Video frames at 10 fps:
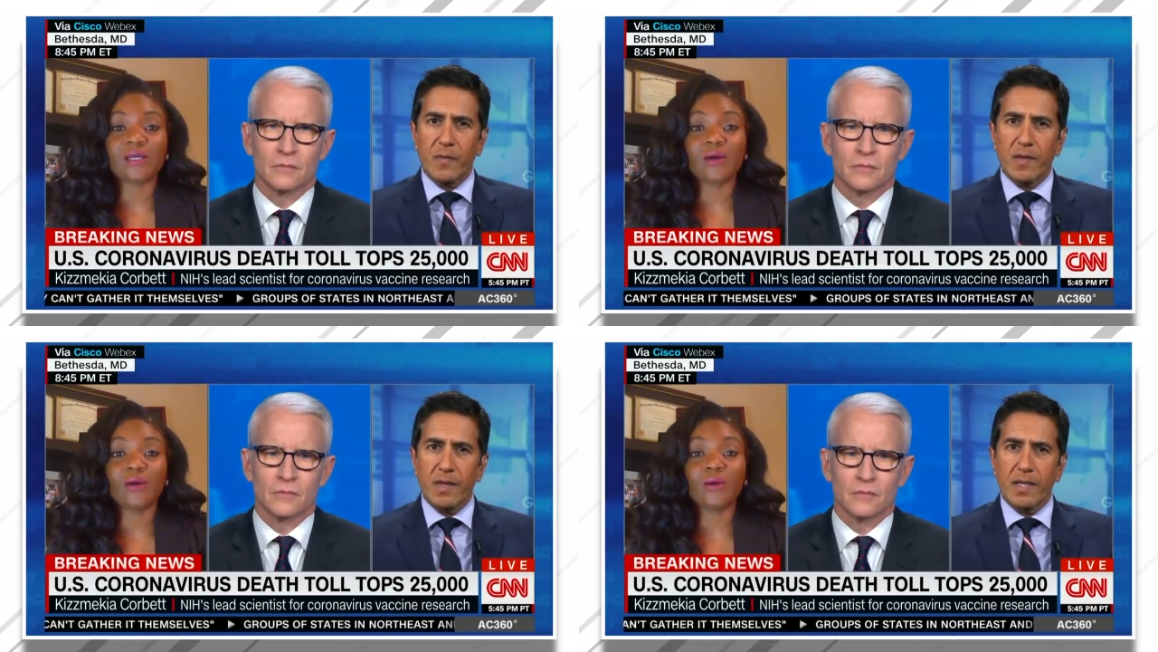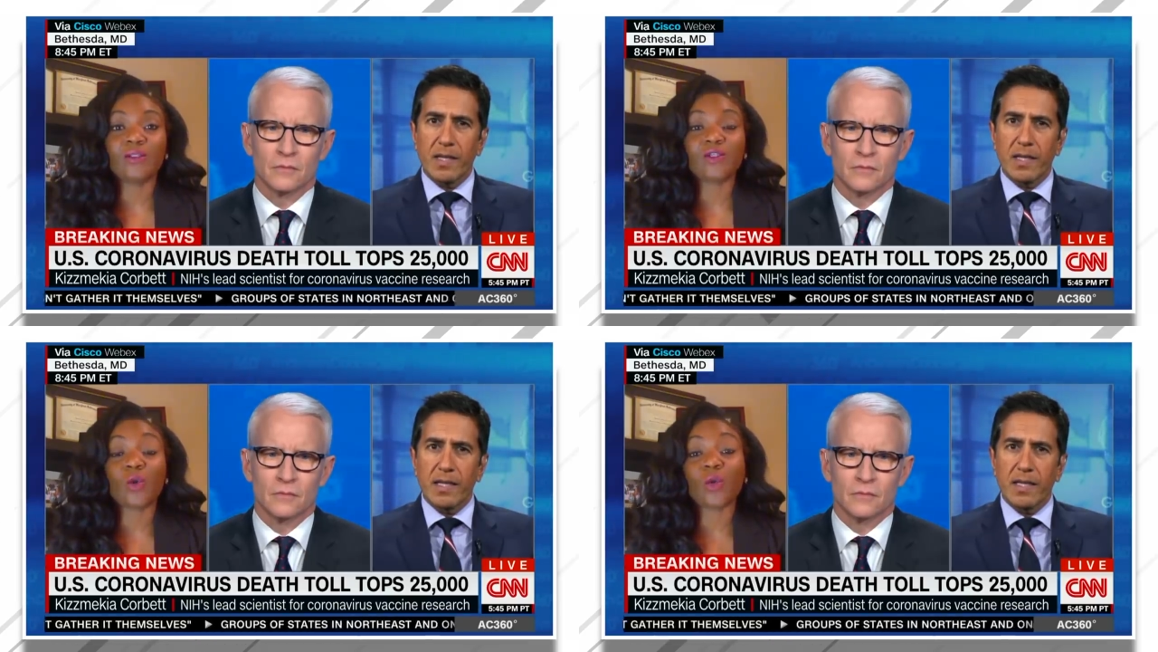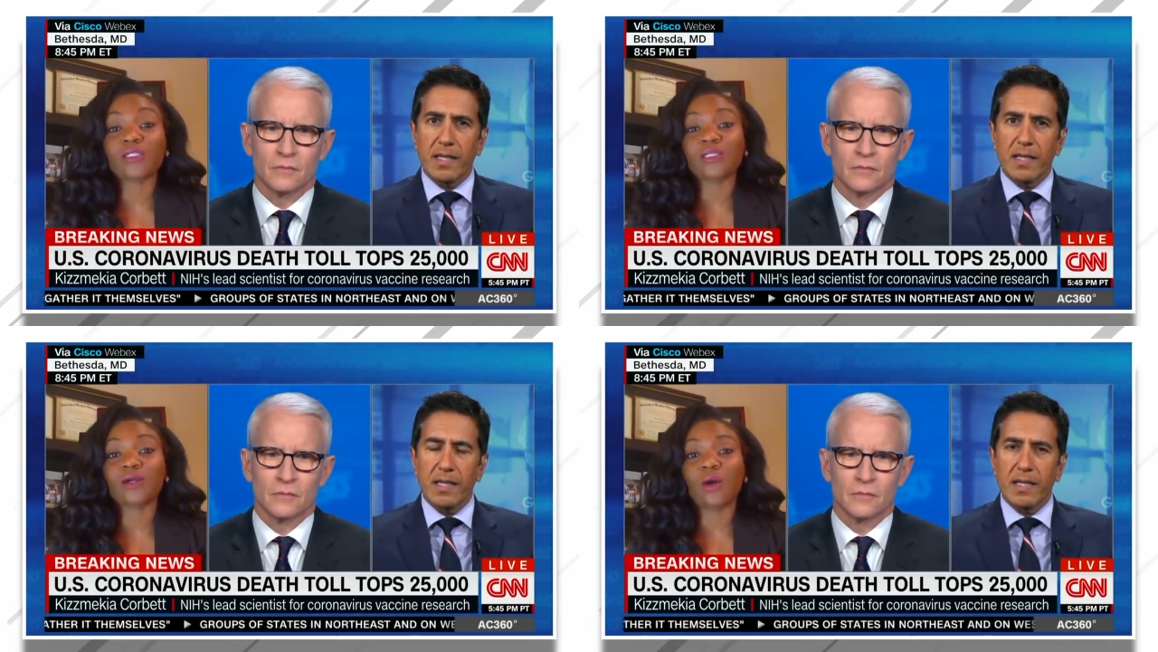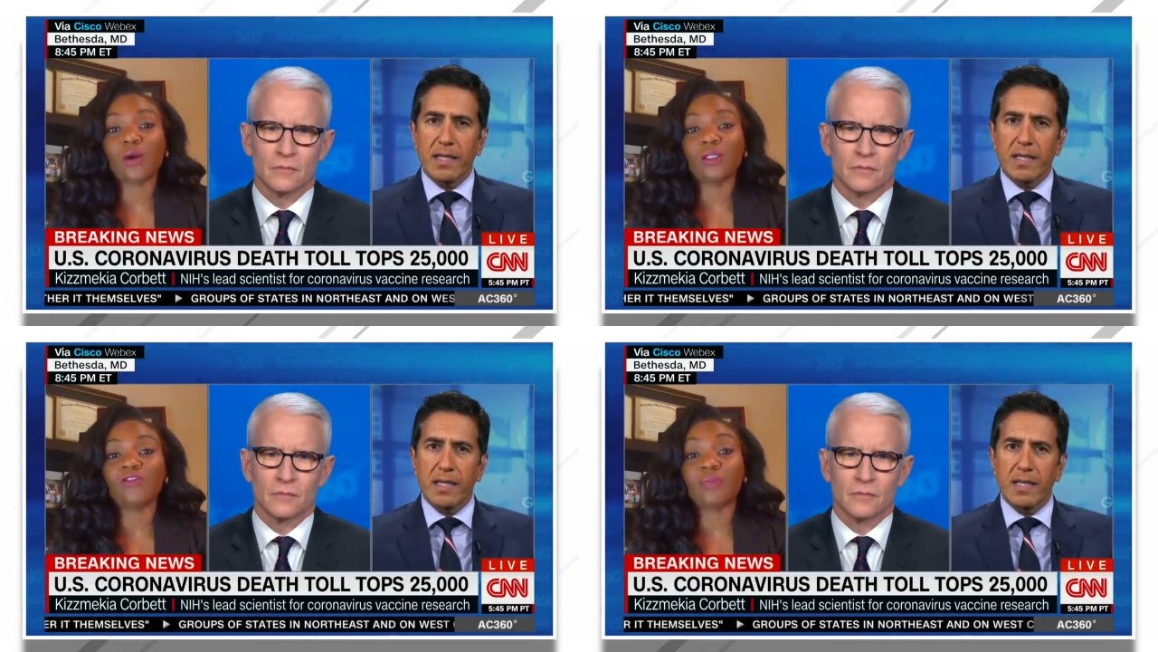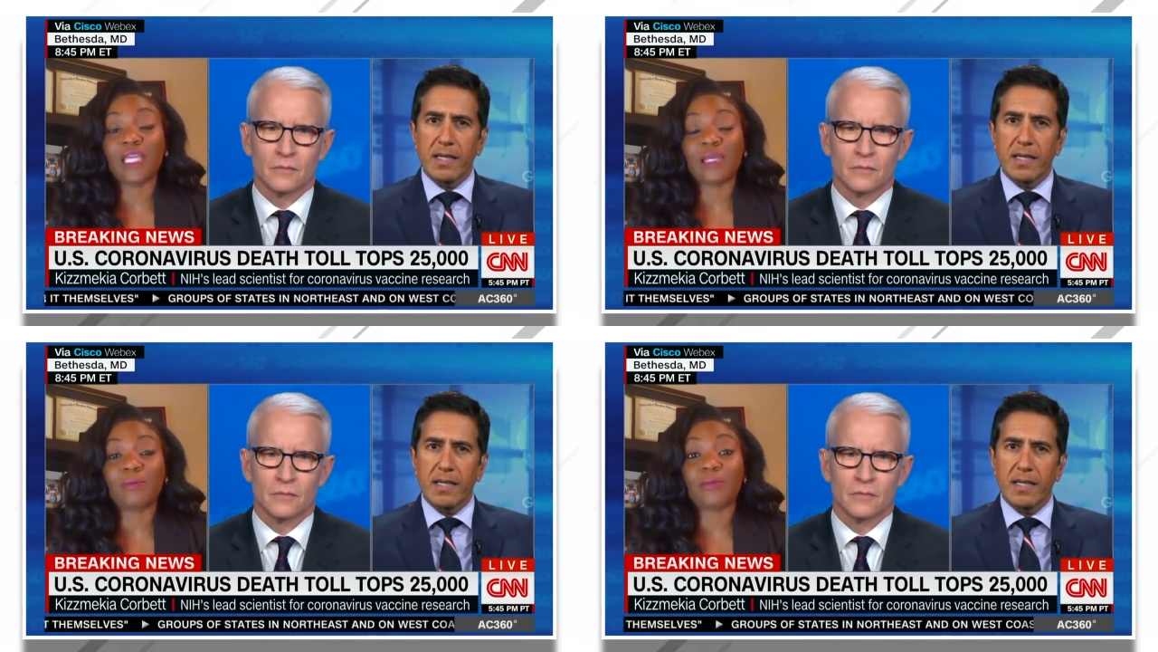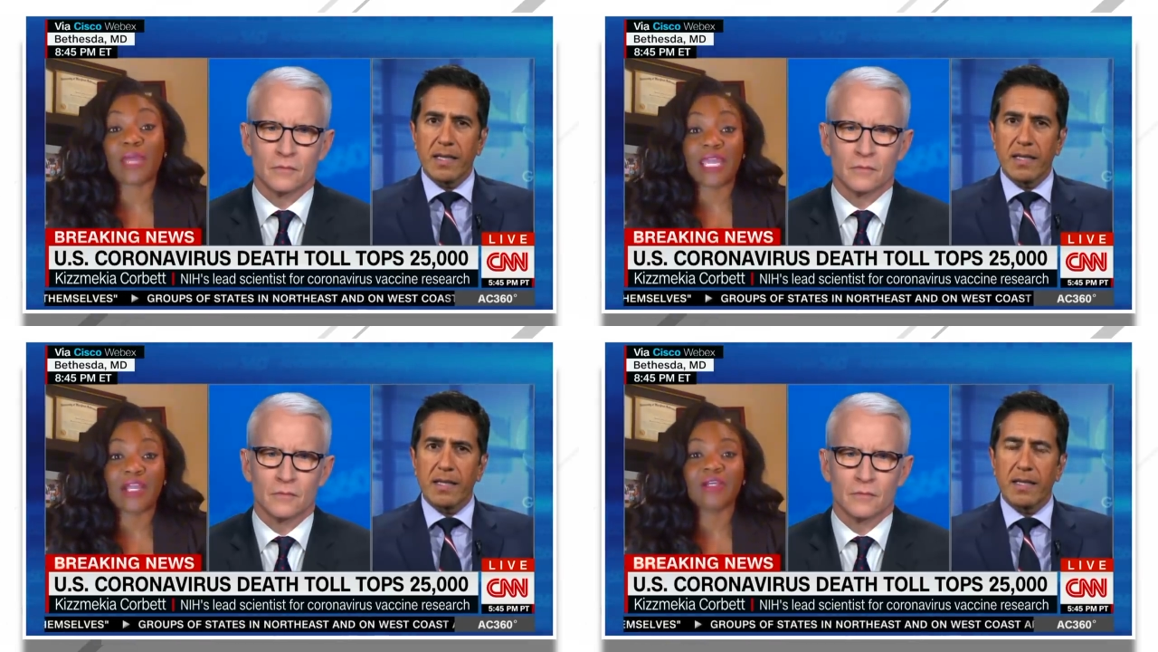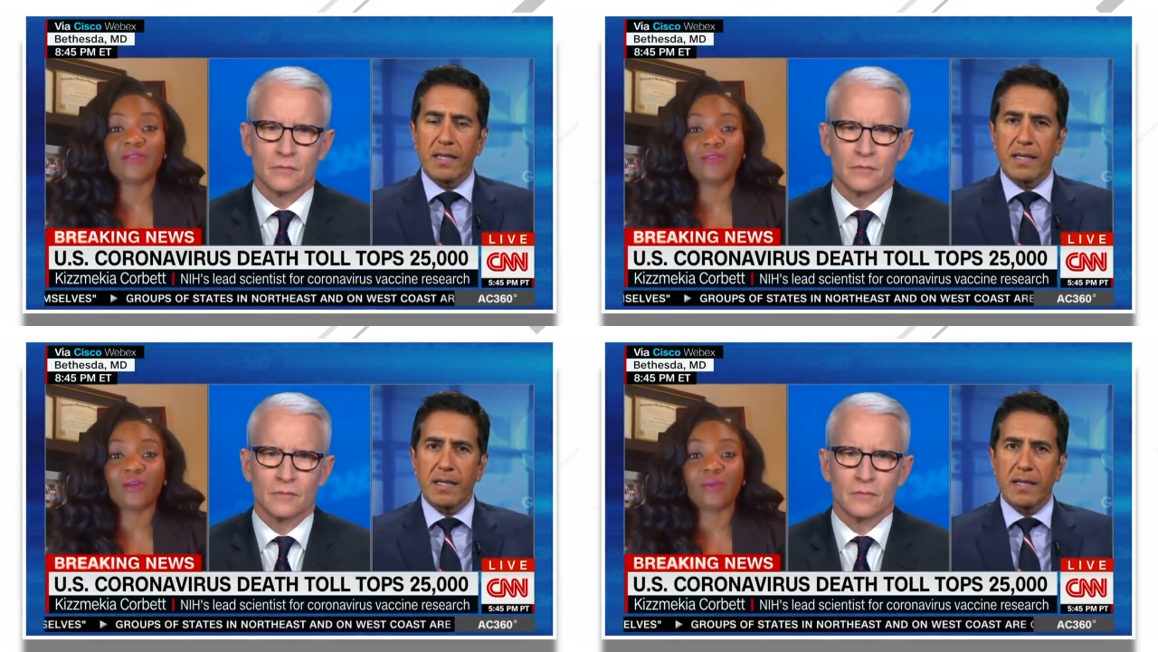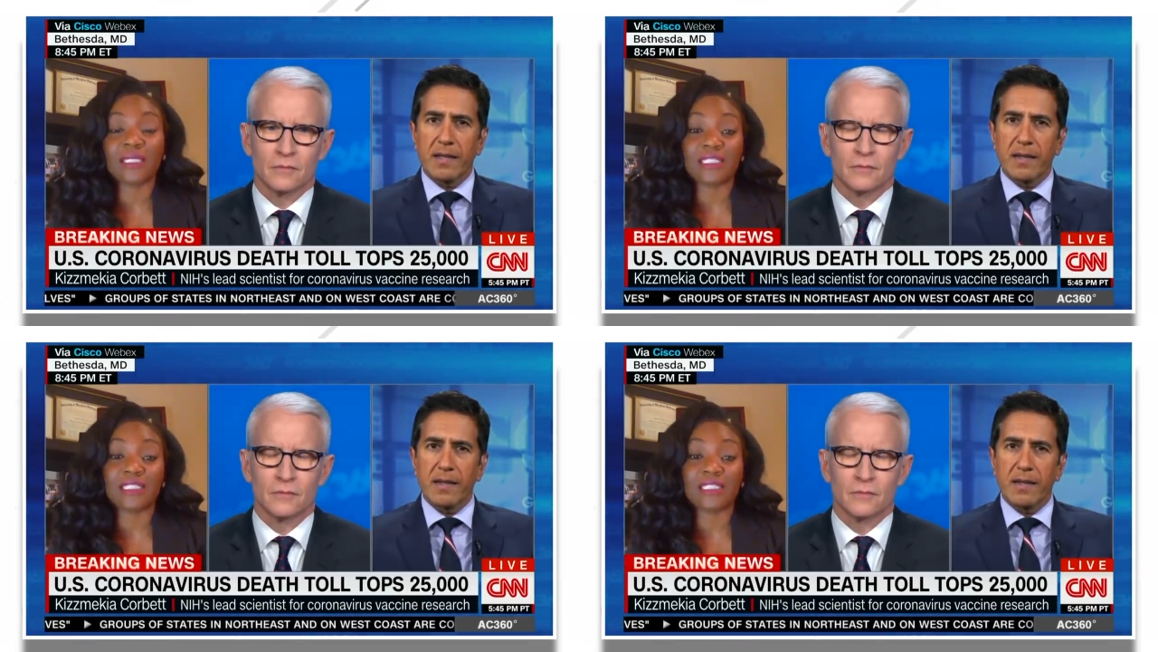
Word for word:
Speaker 1: So, towards the goal of being prepared for a